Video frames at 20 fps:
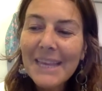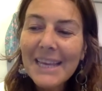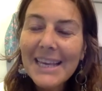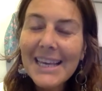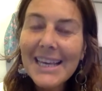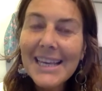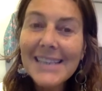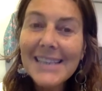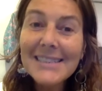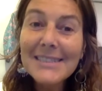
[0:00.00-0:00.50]

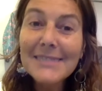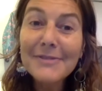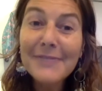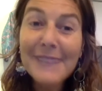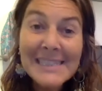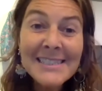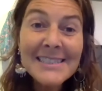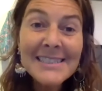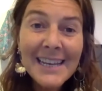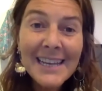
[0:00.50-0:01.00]
It's
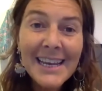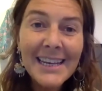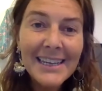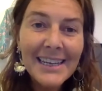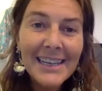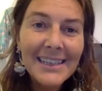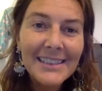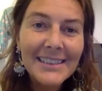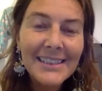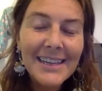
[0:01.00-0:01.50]

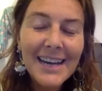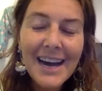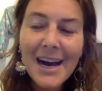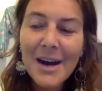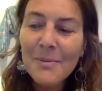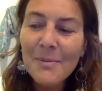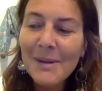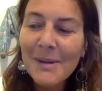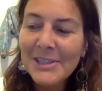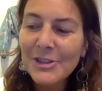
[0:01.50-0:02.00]
fascinating how
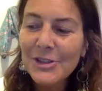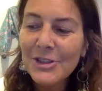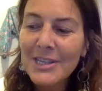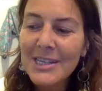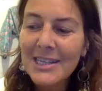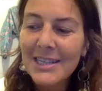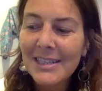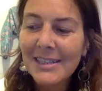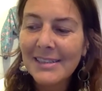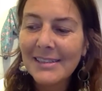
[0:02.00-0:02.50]
much you
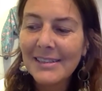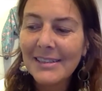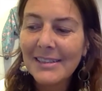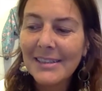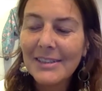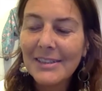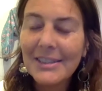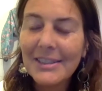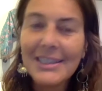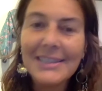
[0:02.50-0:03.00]

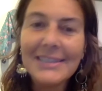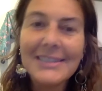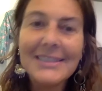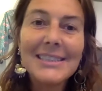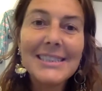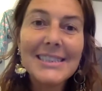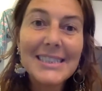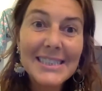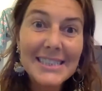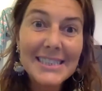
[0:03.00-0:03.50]

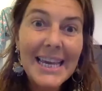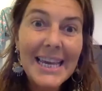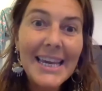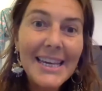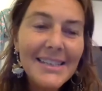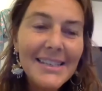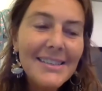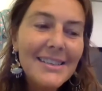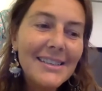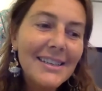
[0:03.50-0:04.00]
can
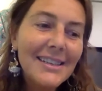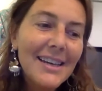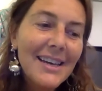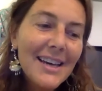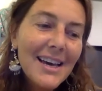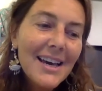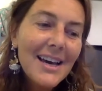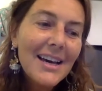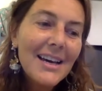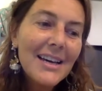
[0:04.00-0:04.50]
take
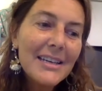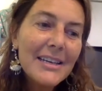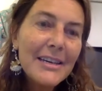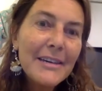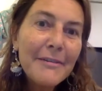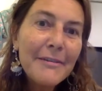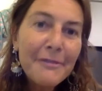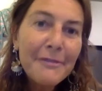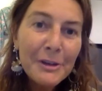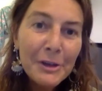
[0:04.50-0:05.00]

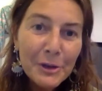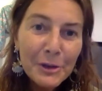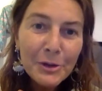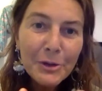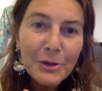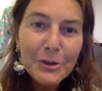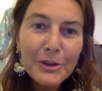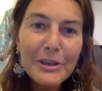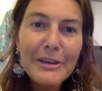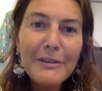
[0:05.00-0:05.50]
if
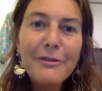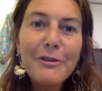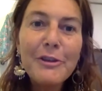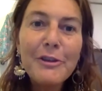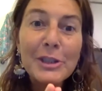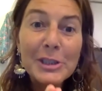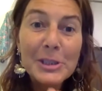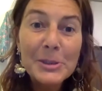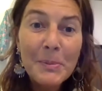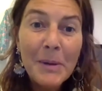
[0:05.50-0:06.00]

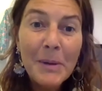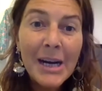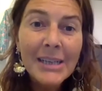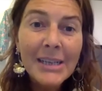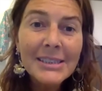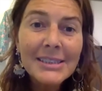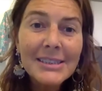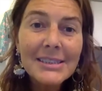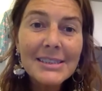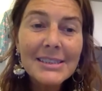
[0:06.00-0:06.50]
you're
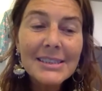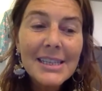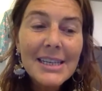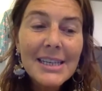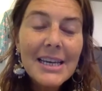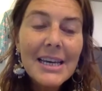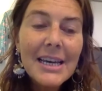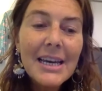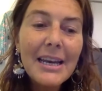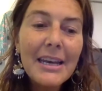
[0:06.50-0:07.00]
smart
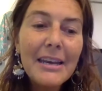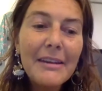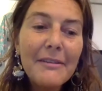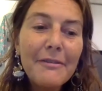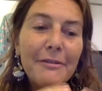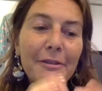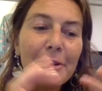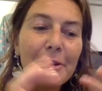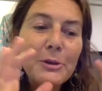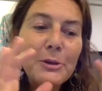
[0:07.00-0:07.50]
and if
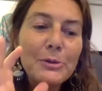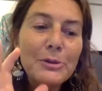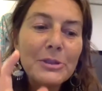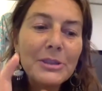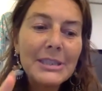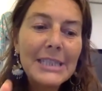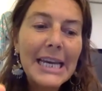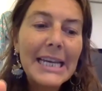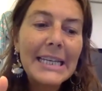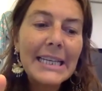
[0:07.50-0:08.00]
you
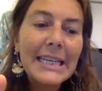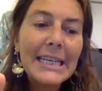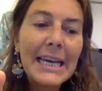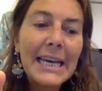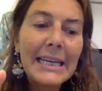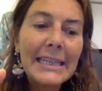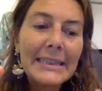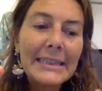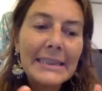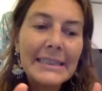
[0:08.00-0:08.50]

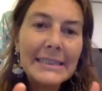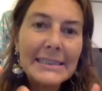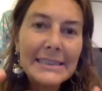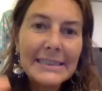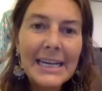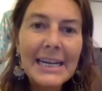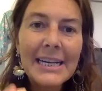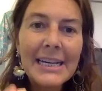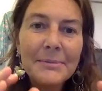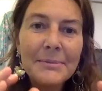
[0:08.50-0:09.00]
dedicate the
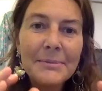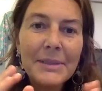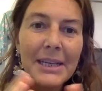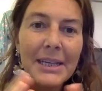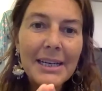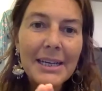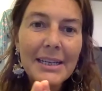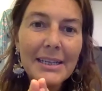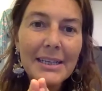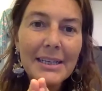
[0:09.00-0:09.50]
time
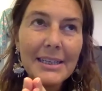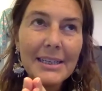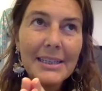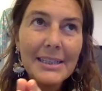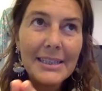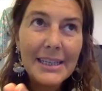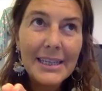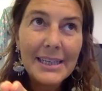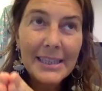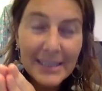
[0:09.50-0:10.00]
that
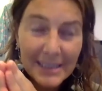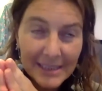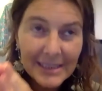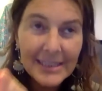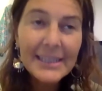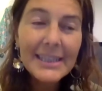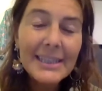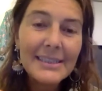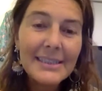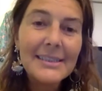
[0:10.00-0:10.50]

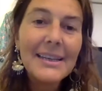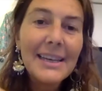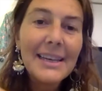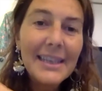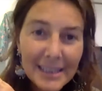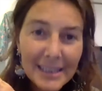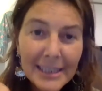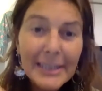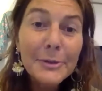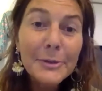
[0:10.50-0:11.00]

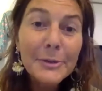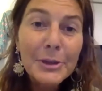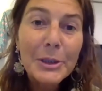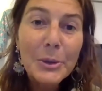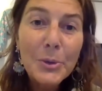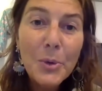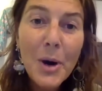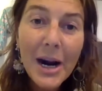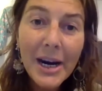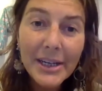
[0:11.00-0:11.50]
it
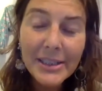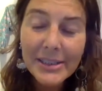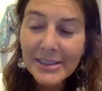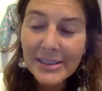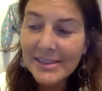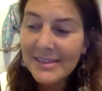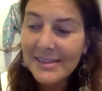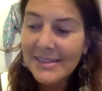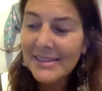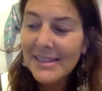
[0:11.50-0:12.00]

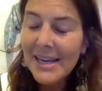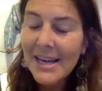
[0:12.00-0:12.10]
requires.